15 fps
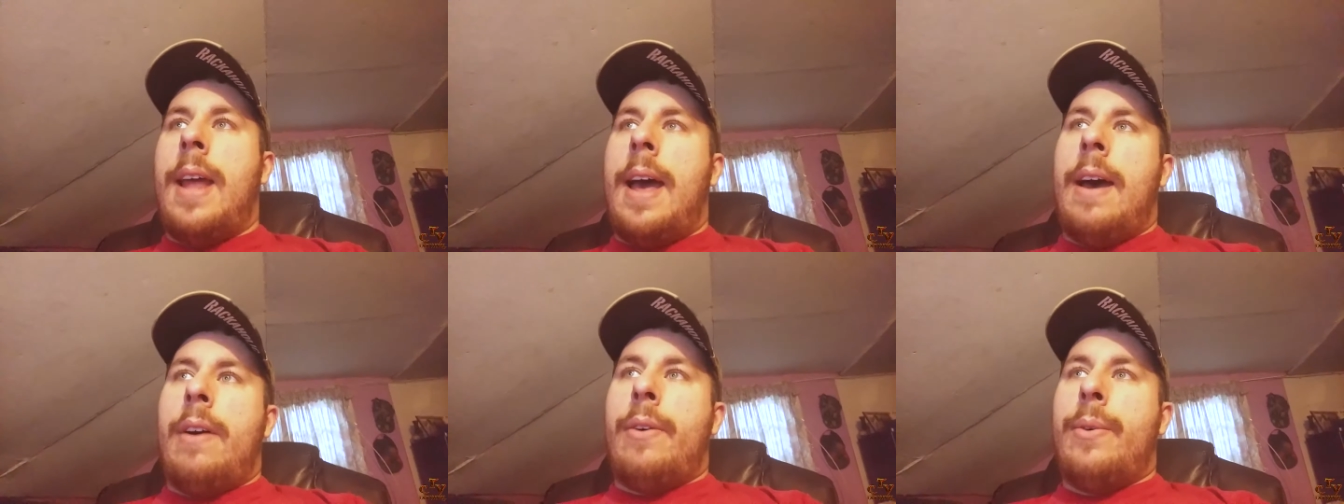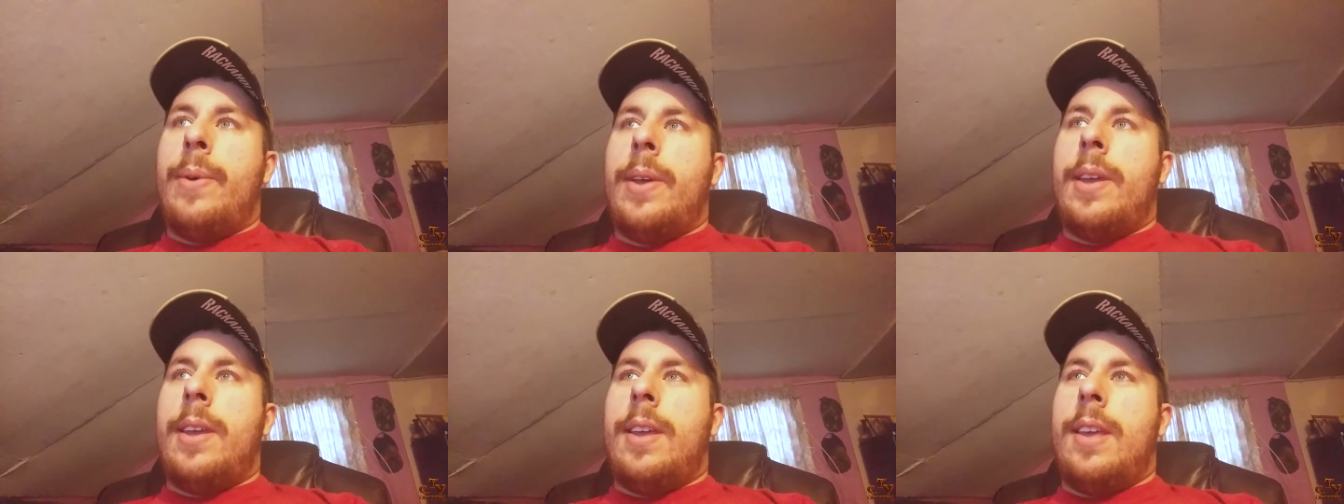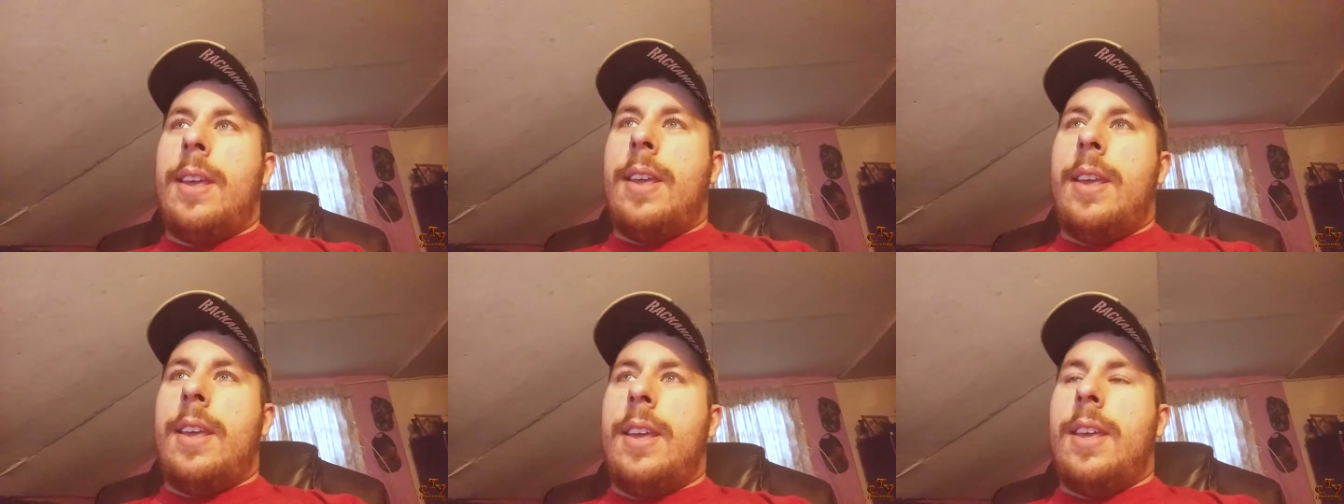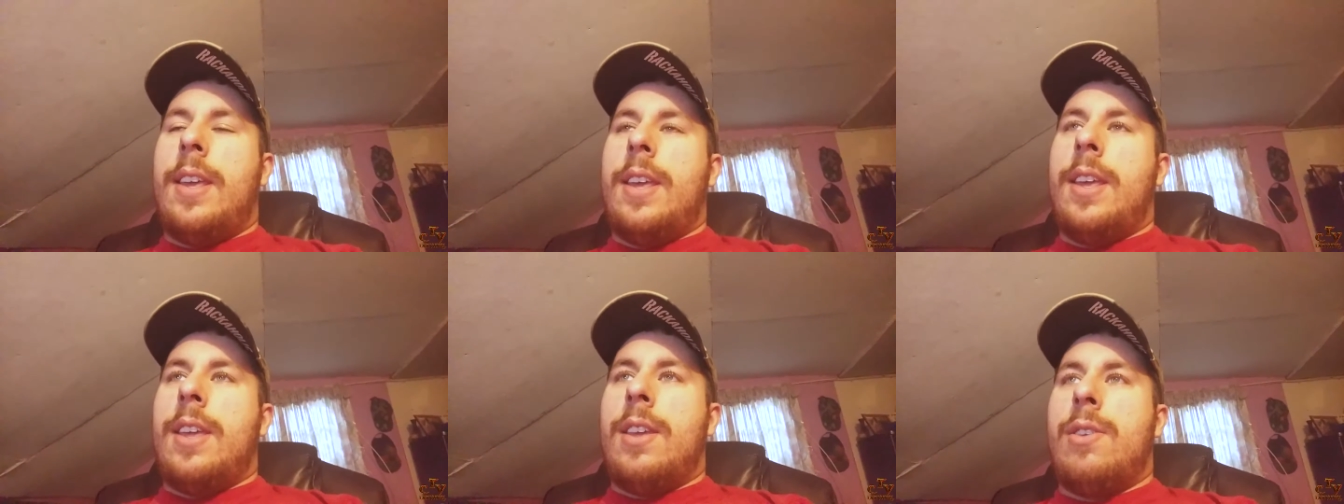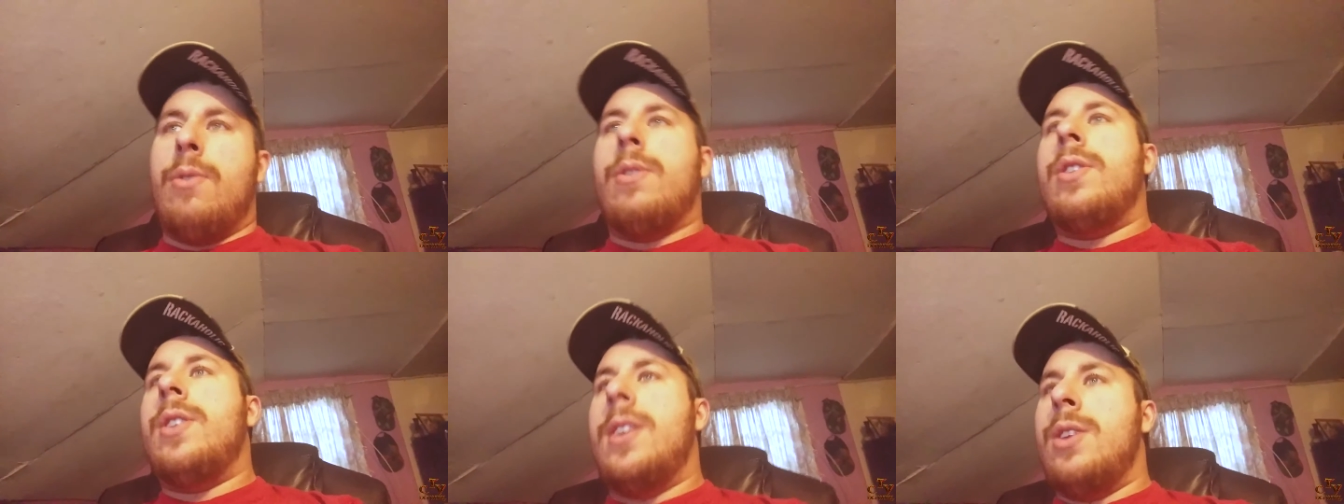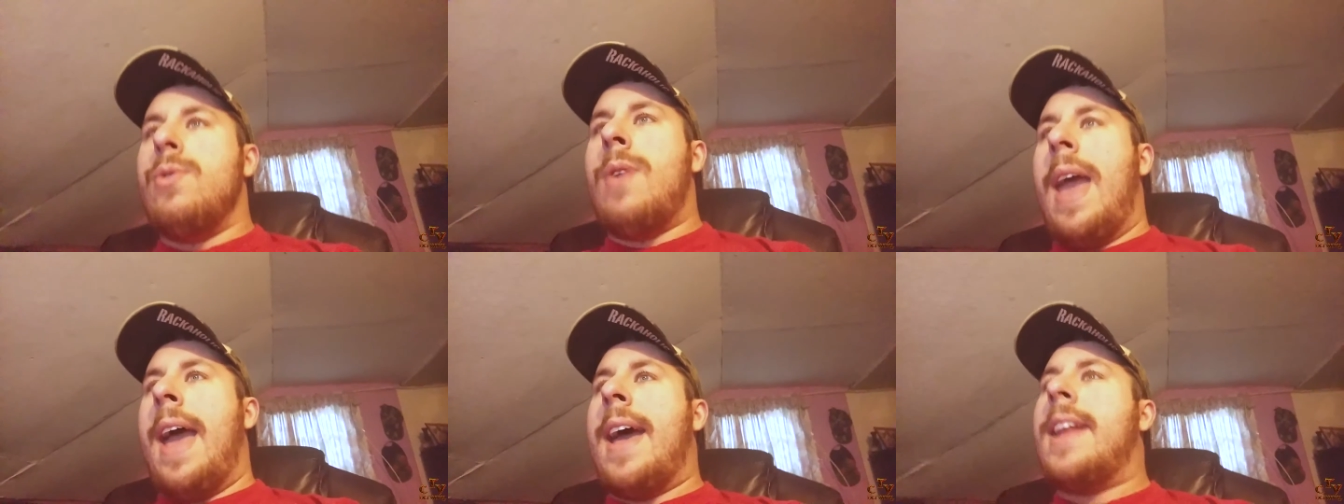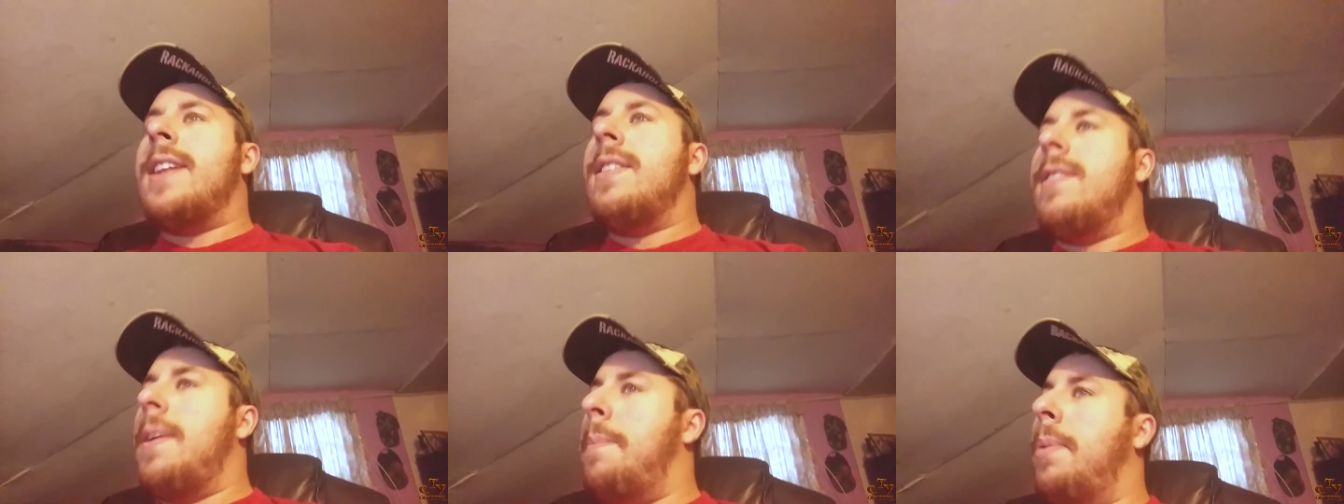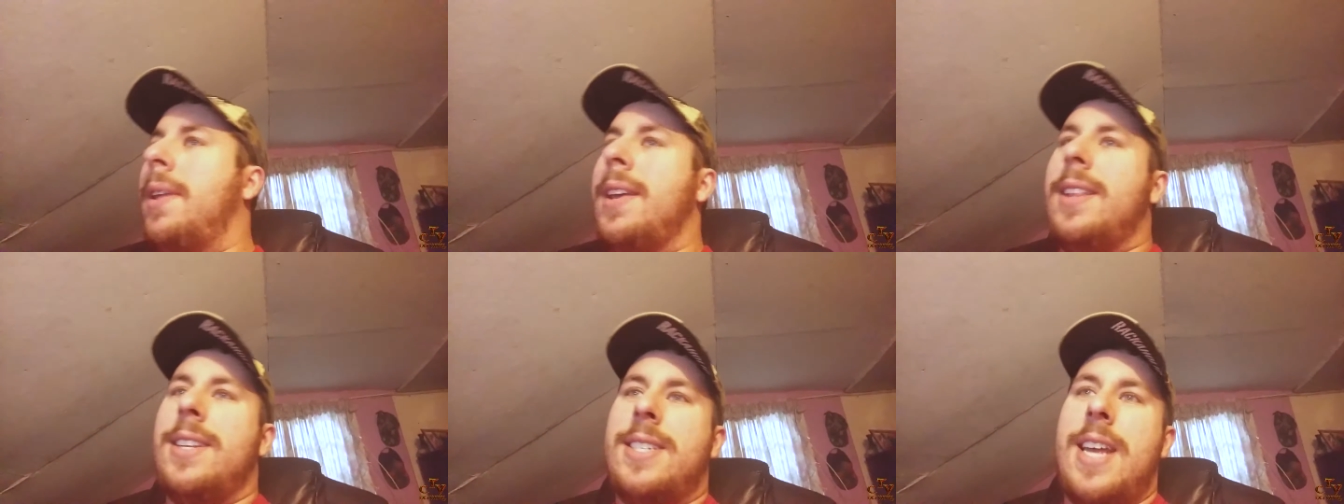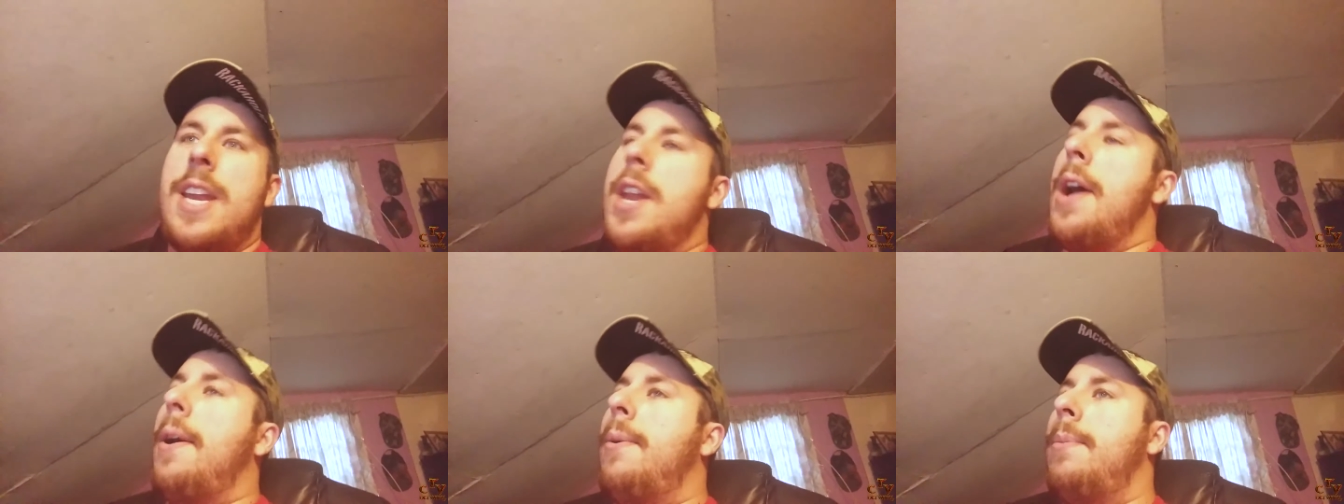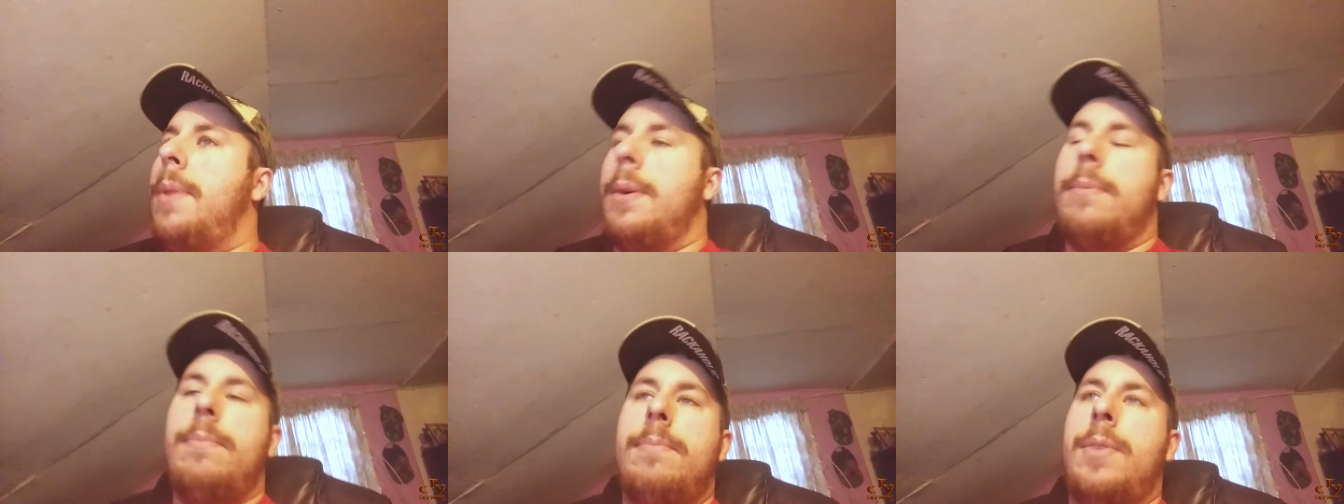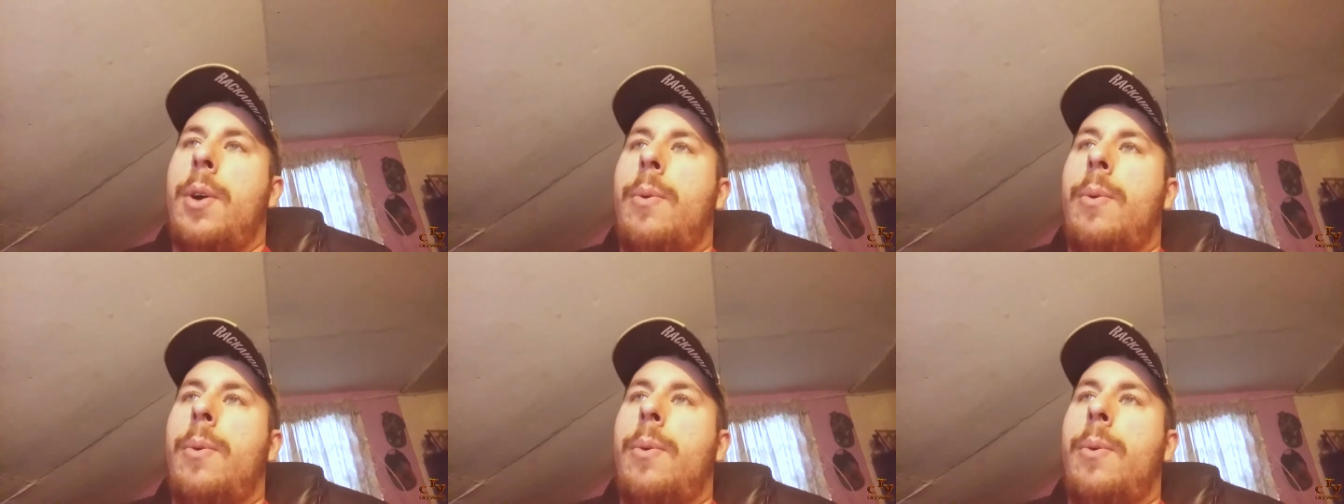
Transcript: Now, you can you can completely say no, no,